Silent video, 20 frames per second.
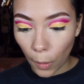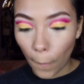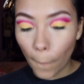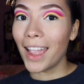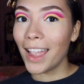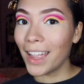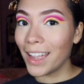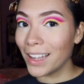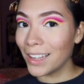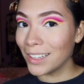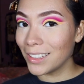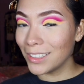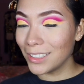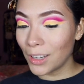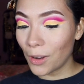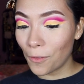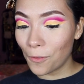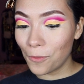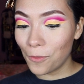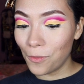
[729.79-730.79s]
And
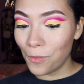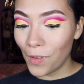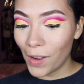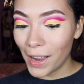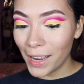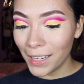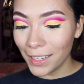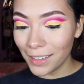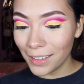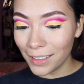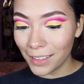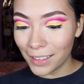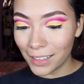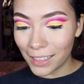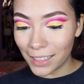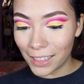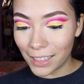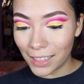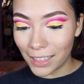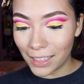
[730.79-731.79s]

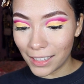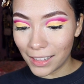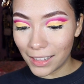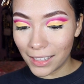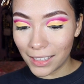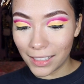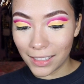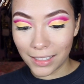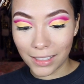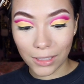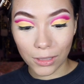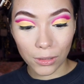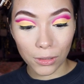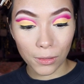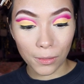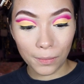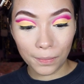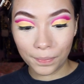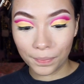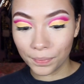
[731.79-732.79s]
finally, this
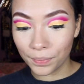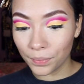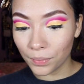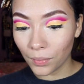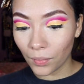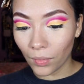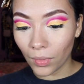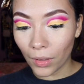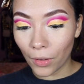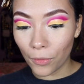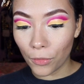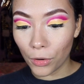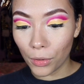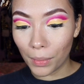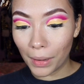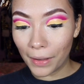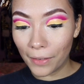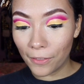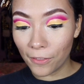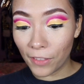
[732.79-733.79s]
for
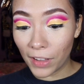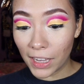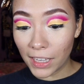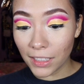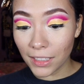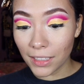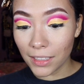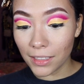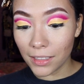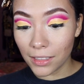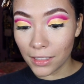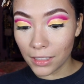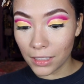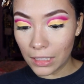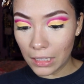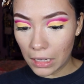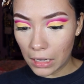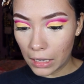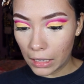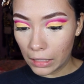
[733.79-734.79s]
my face is this
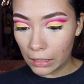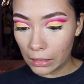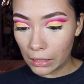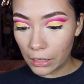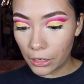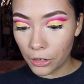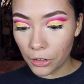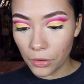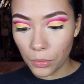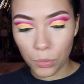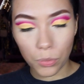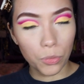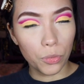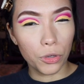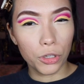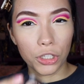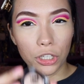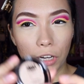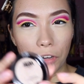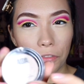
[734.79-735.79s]
highlighter,
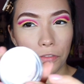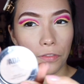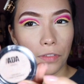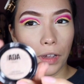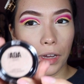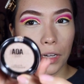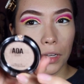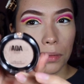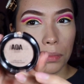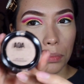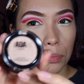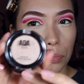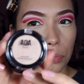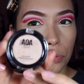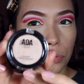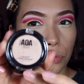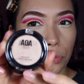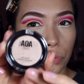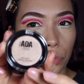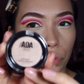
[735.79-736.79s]
which I find it
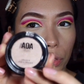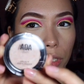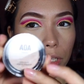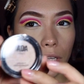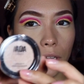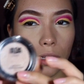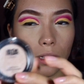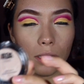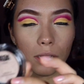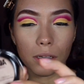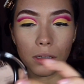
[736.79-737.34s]
pretty